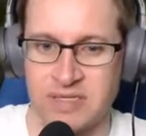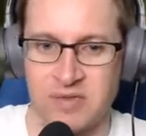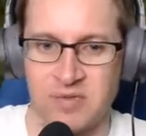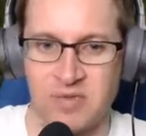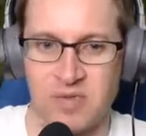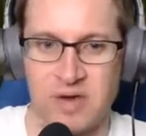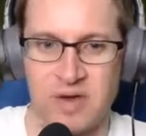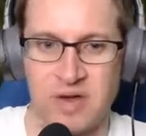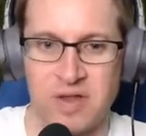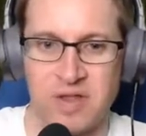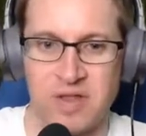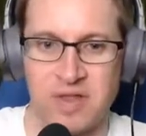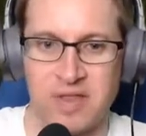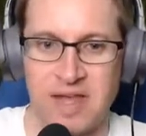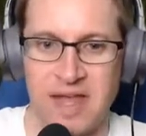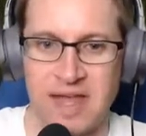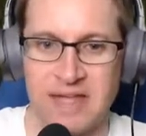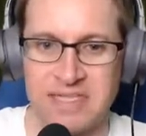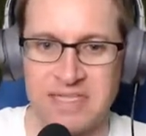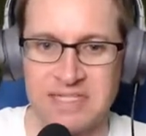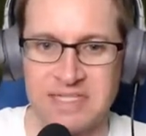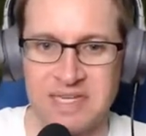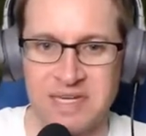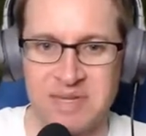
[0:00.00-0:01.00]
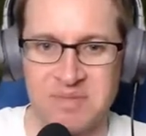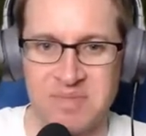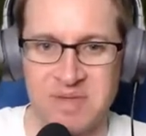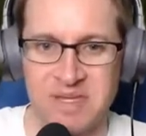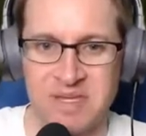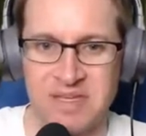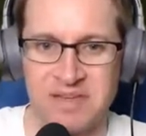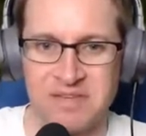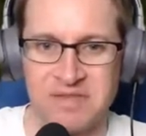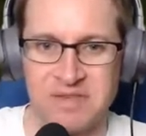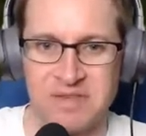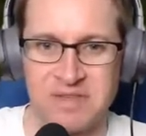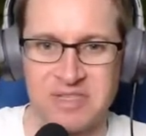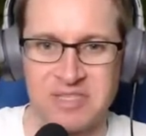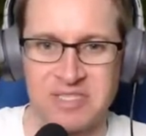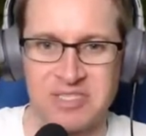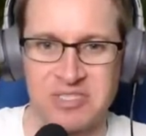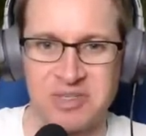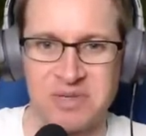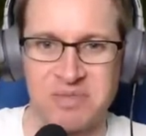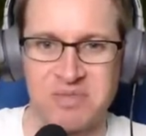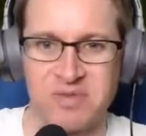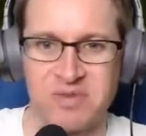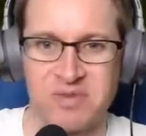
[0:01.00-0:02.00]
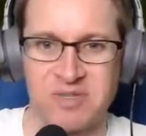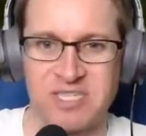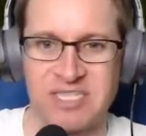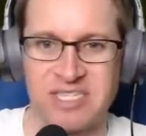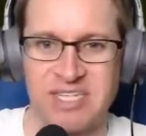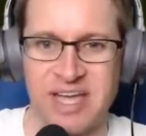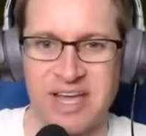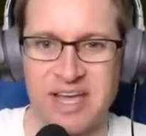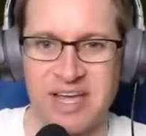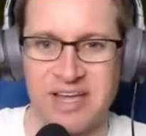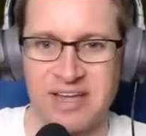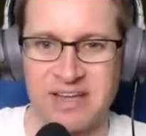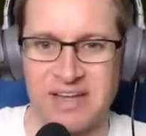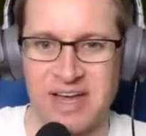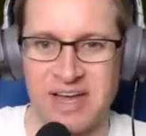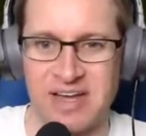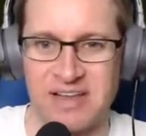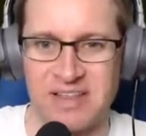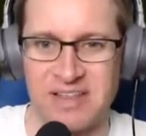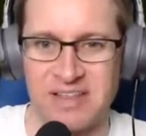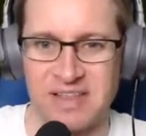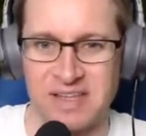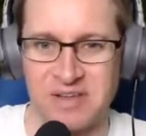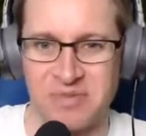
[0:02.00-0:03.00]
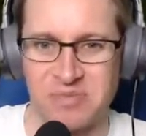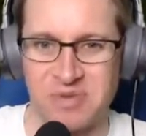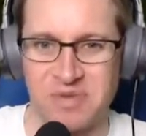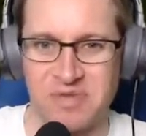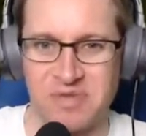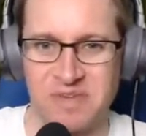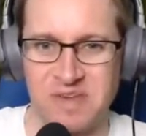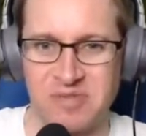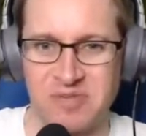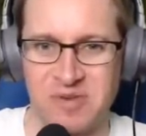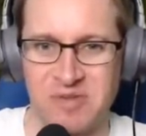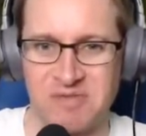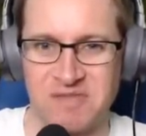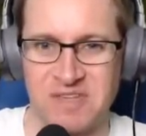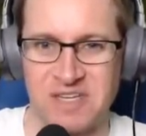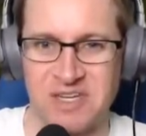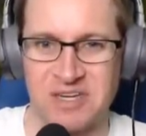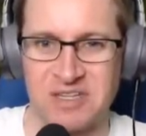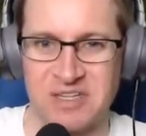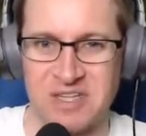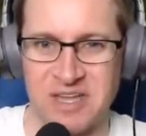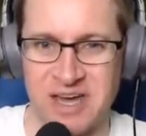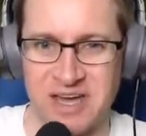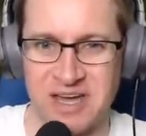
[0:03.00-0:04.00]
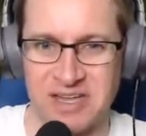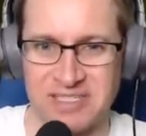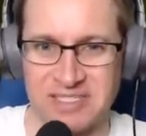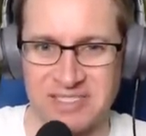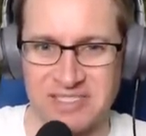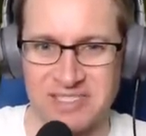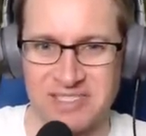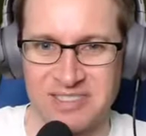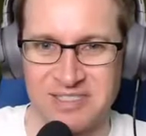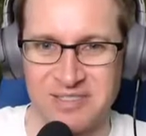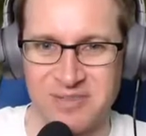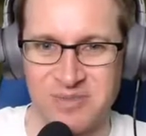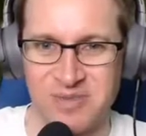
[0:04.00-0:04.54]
Well, that's going to be it for the stream for today, I think. We've done a lot.